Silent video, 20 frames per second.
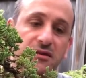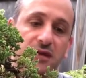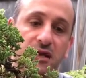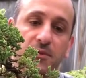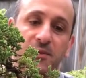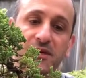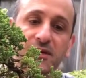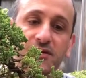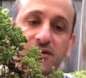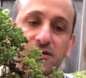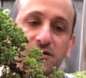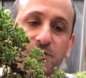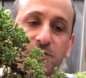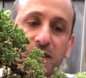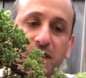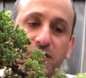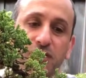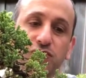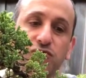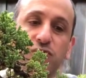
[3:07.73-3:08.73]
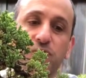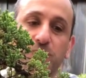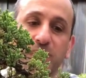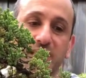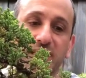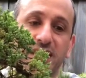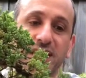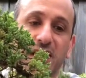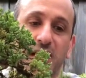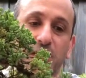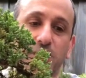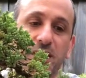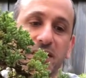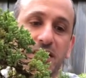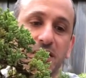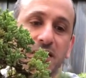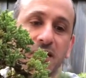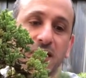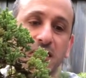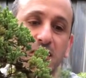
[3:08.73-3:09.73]
I mean, Shimpaku do a bit of
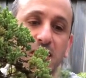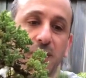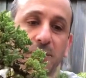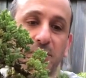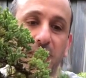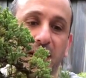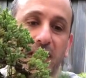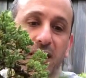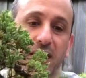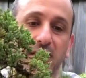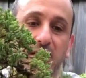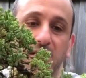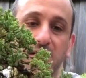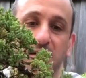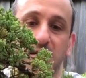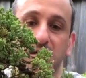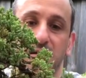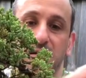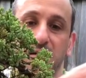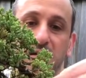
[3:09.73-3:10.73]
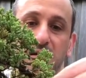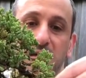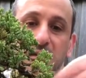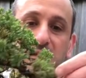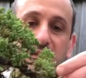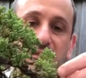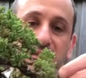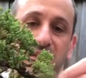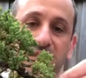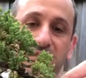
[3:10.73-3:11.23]
yellowing, but there's only